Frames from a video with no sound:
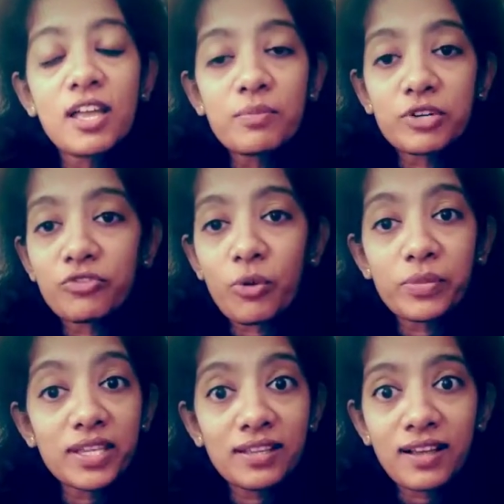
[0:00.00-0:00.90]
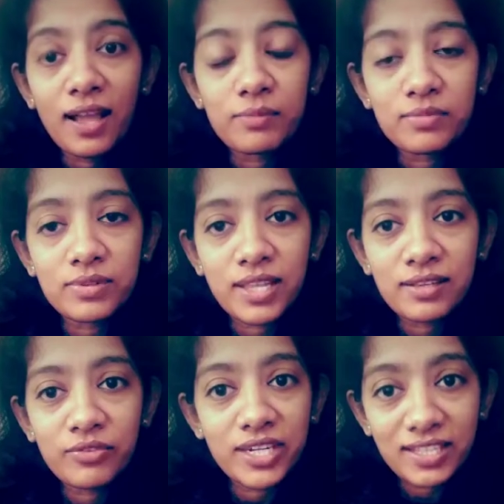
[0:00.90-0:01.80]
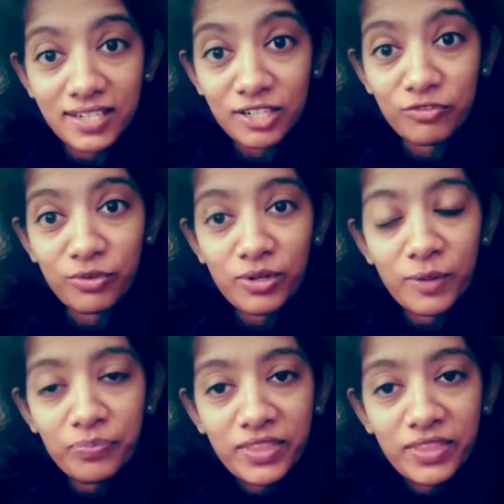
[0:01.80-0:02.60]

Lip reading: But for me, I'm like very grateful